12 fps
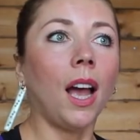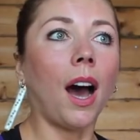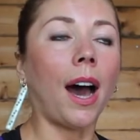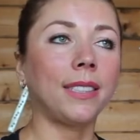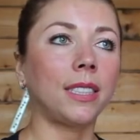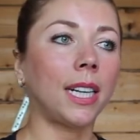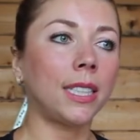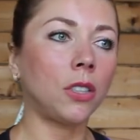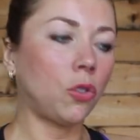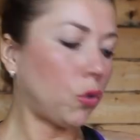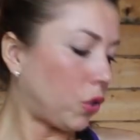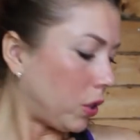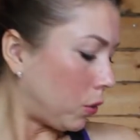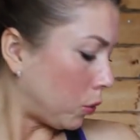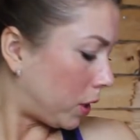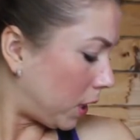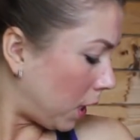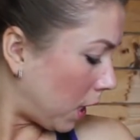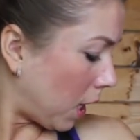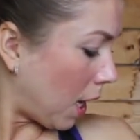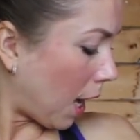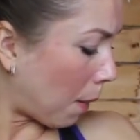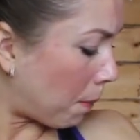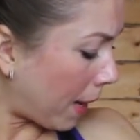I started to see
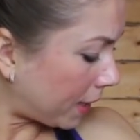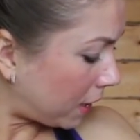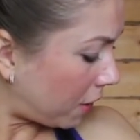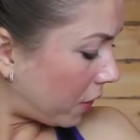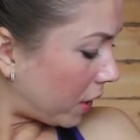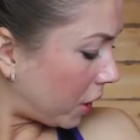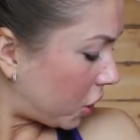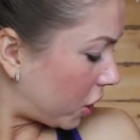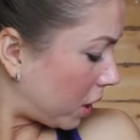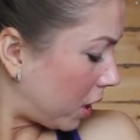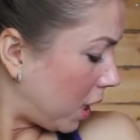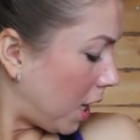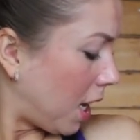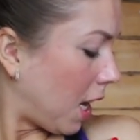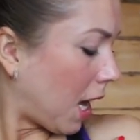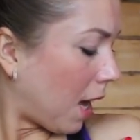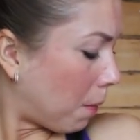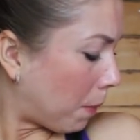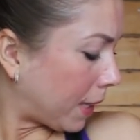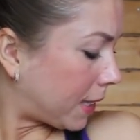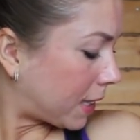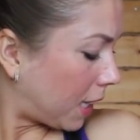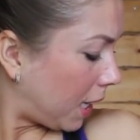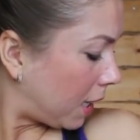a better definition. My
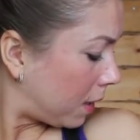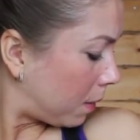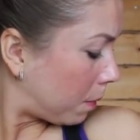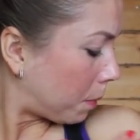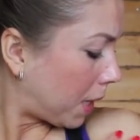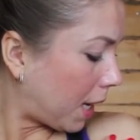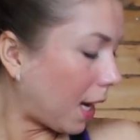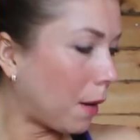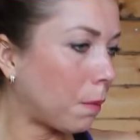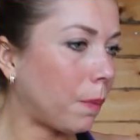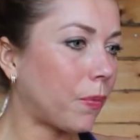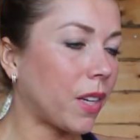skin became